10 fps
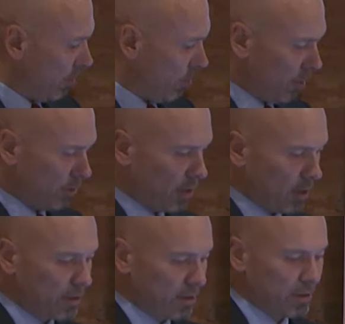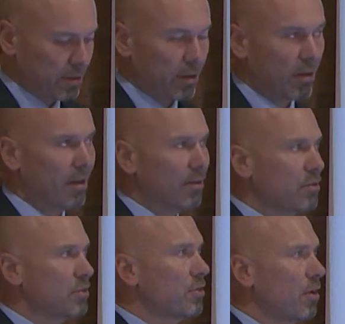Court of Justice
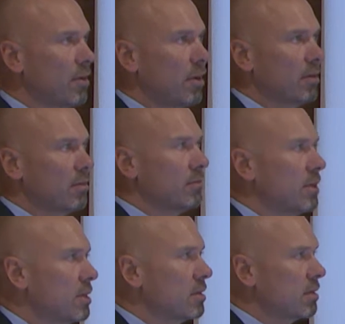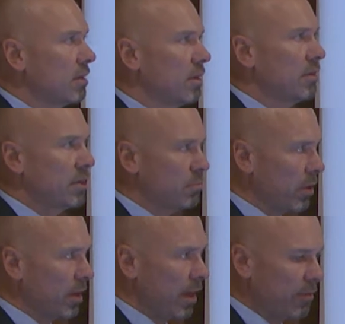concerning this
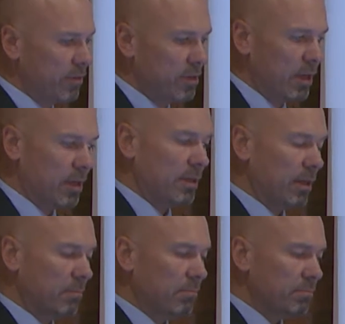display advertising.